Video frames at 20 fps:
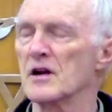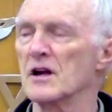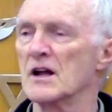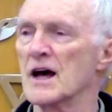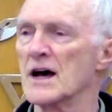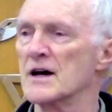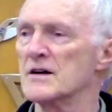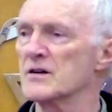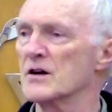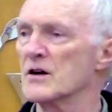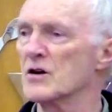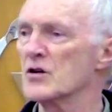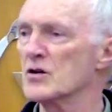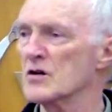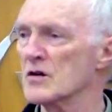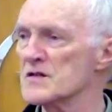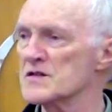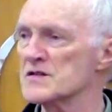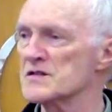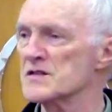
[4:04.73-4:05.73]
light and
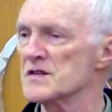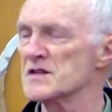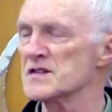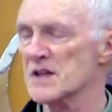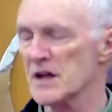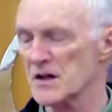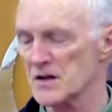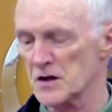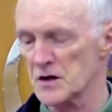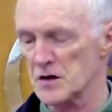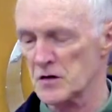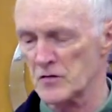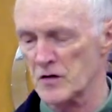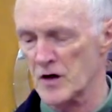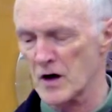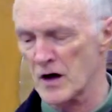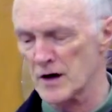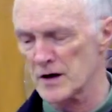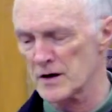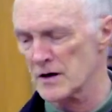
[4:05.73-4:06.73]
consciousness and the
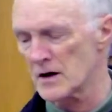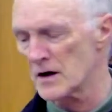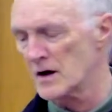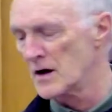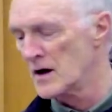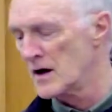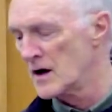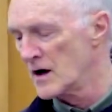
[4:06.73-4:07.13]
divine.